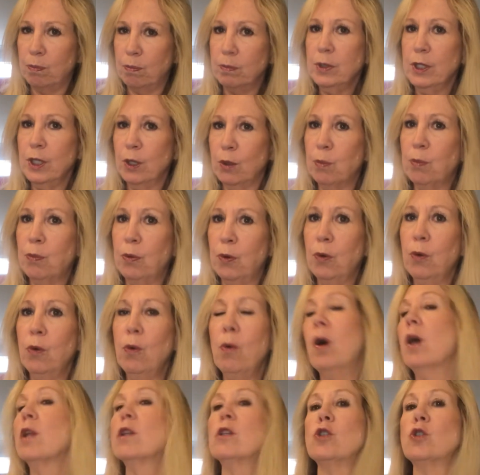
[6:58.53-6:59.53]
you know,
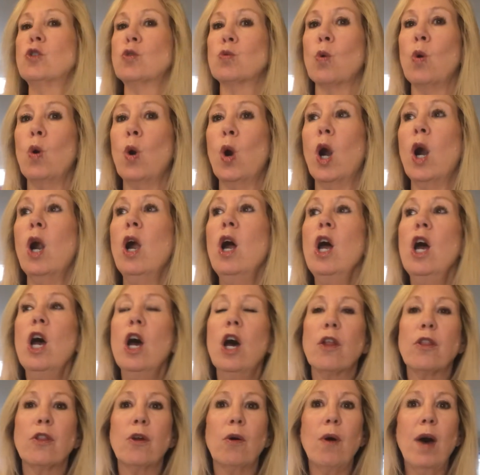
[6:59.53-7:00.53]
pull on the drawer,
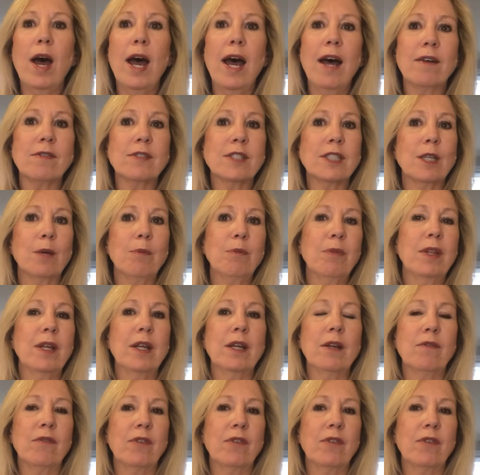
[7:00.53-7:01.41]
they'll have something